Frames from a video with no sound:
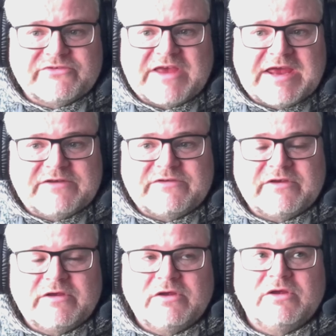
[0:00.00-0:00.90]
set
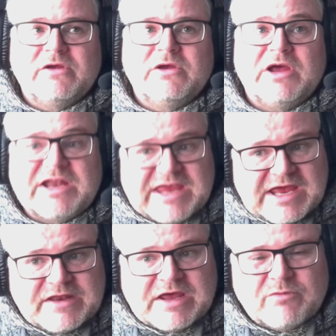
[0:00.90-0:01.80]
and
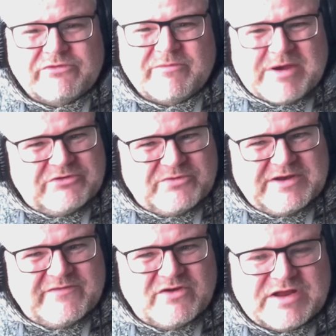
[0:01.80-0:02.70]
again that was about
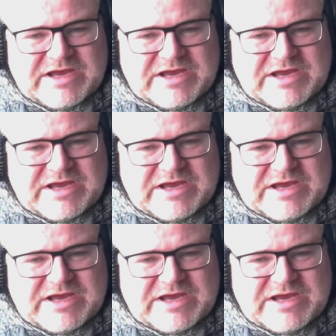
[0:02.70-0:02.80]
twenty four